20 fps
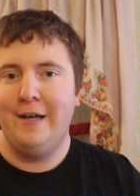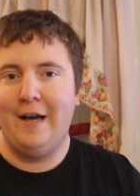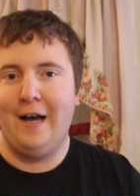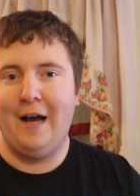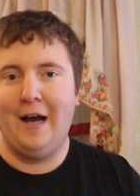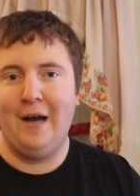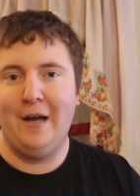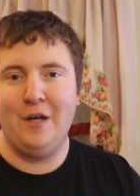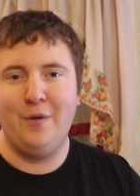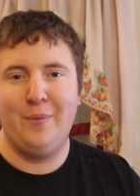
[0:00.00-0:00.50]

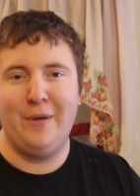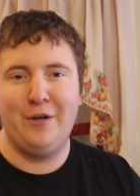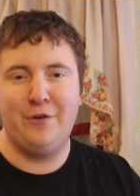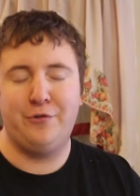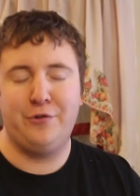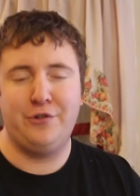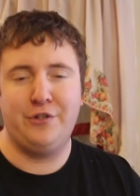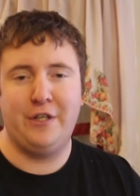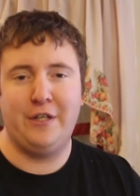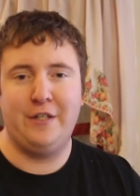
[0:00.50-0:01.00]
Uh, it'll be
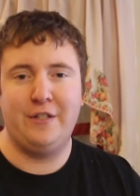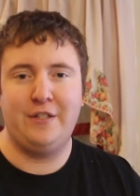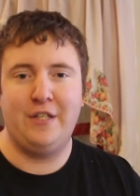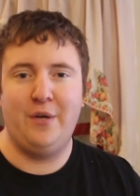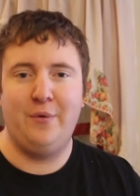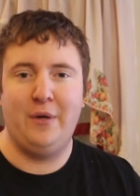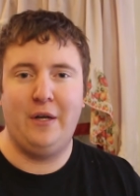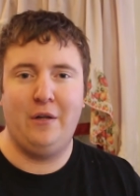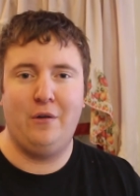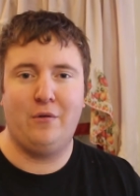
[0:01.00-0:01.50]
interesting to
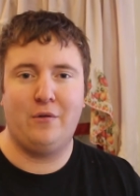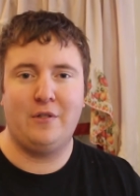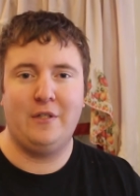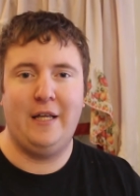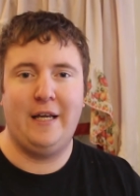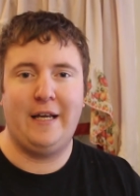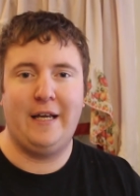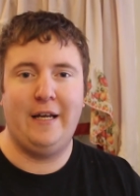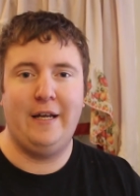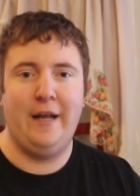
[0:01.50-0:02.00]
see what it looks
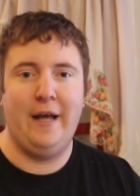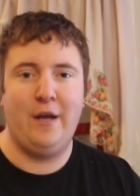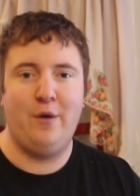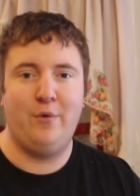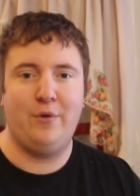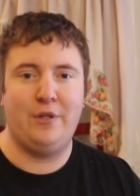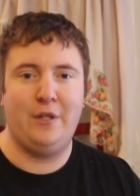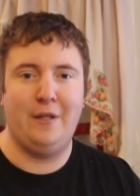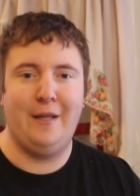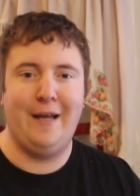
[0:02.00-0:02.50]
like at
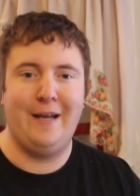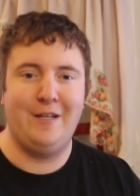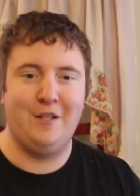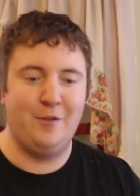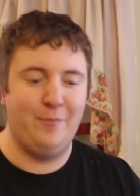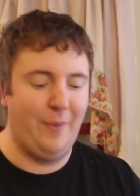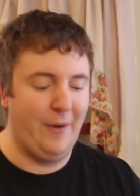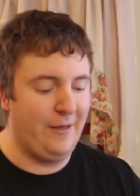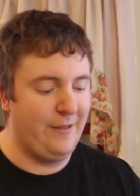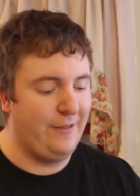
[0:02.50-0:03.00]
night with the
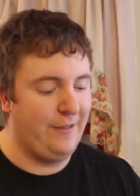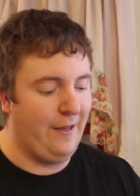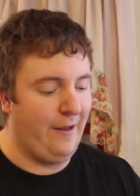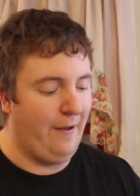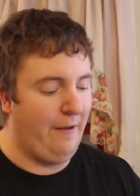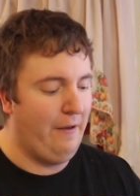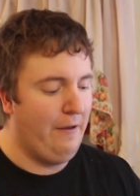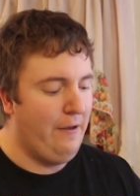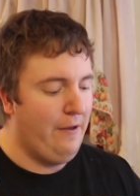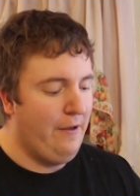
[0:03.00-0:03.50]
lights, but.
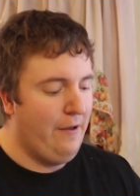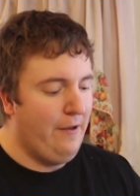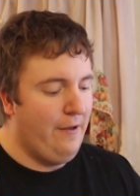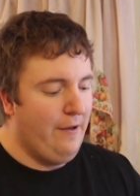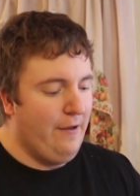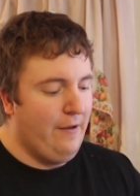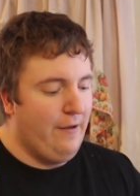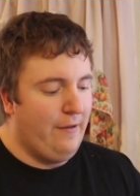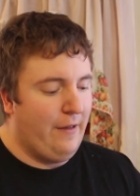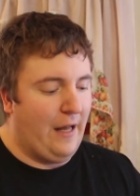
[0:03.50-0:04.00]
Uh,
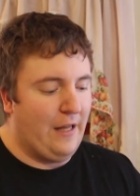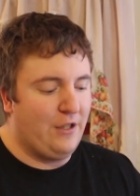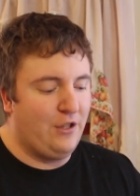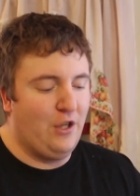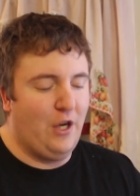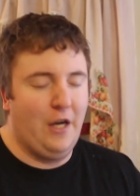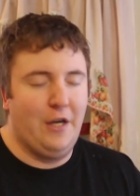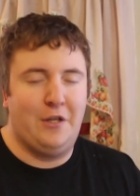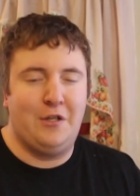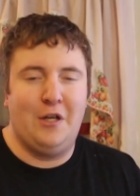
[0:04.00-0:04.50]

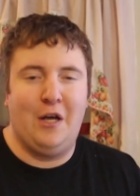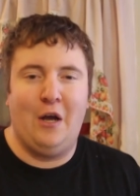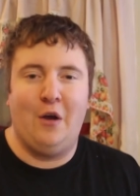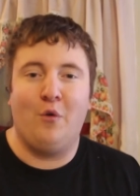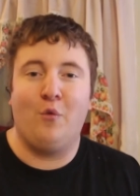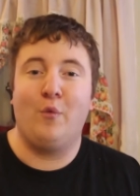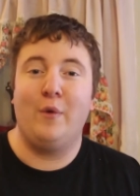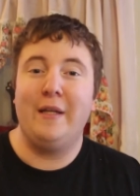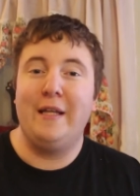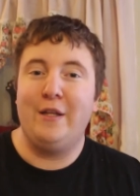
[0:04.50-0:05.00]
that's not
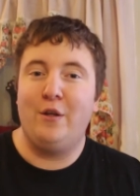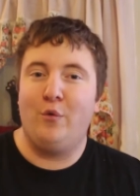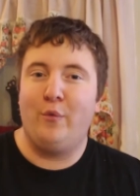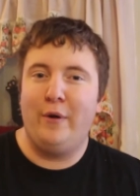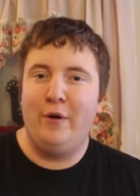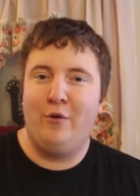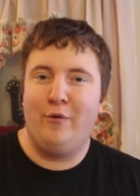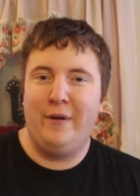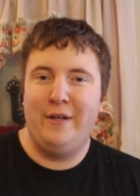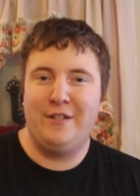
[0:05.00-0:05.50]
uh, really the
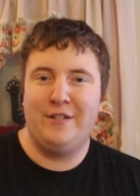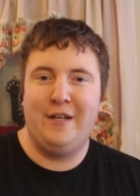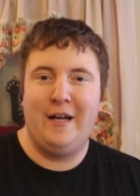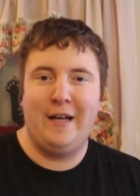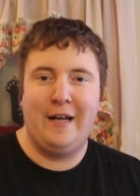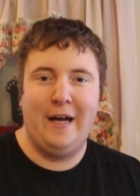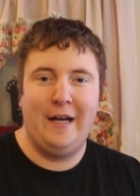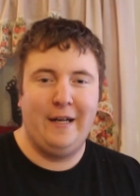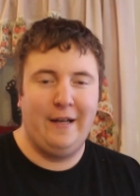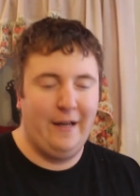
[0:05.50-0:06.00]
real reason
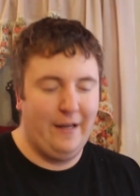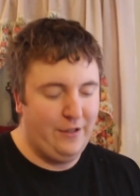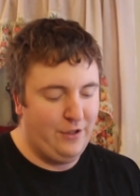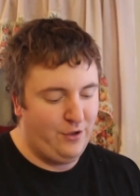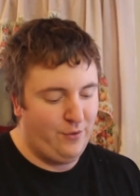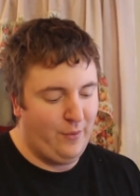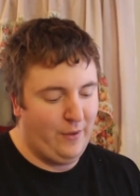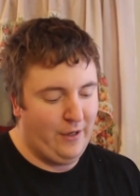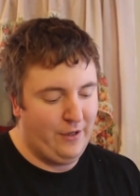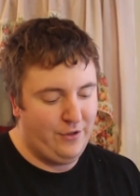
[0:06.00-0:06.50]
I got it. I
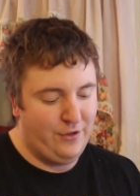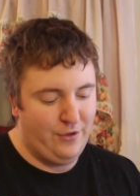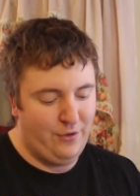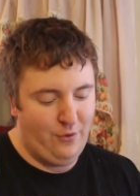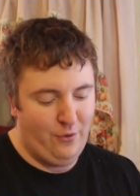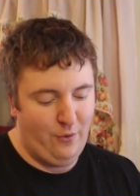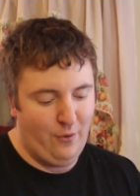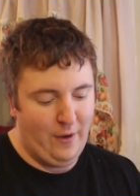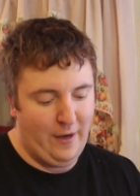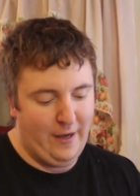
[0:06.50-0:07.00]
just wanted
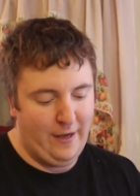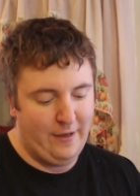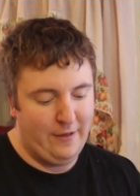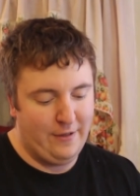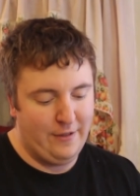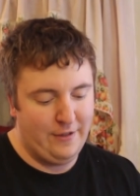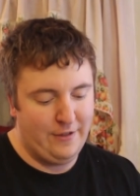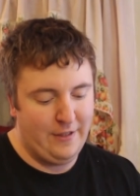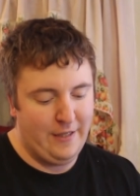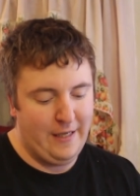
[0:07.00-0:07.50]
to uh,
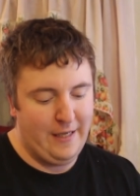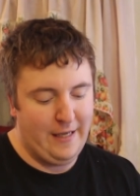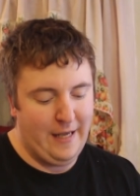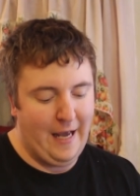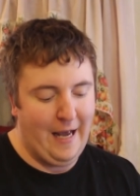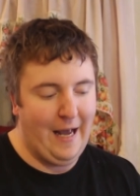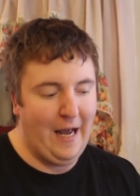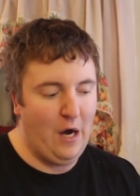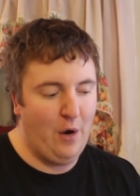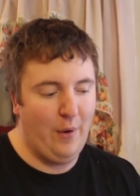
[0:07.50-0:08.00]
to see
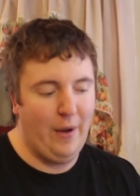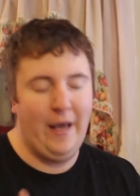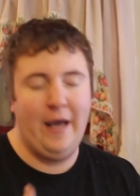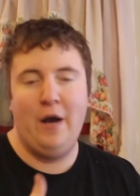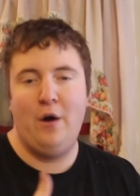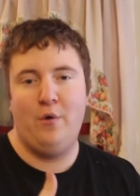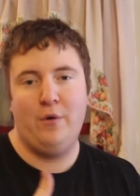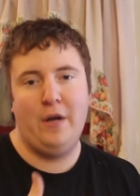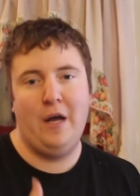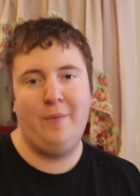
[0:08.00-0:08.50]
how it
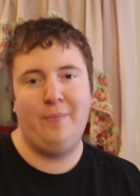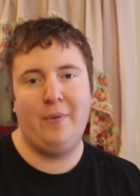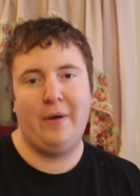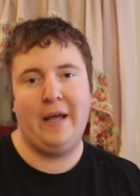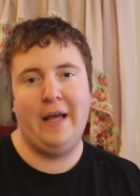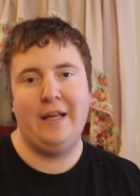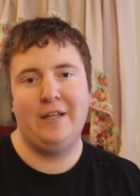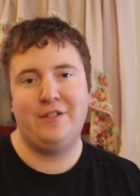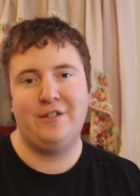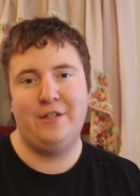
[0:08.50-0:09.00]
held up
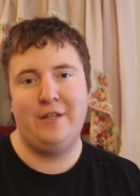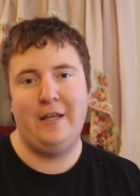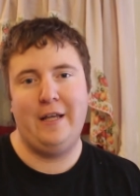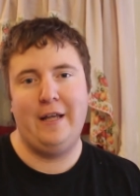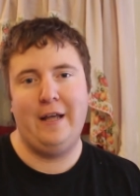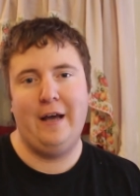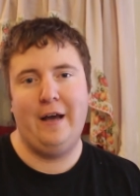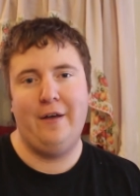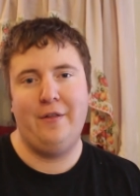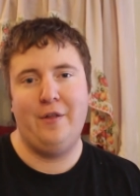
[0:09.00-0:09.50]
against
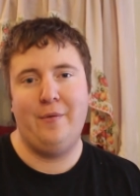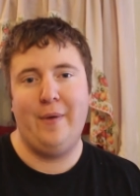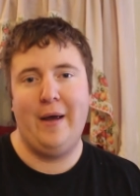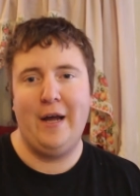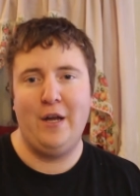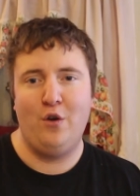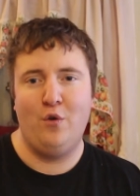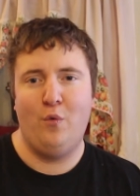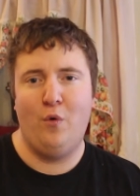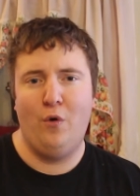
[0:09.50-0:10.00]
the the
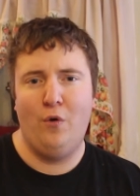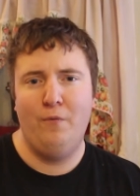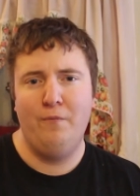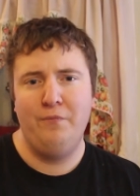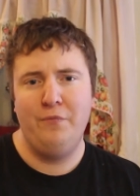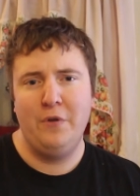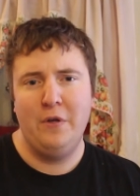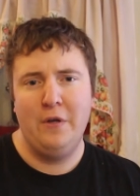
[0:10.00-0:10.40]
manual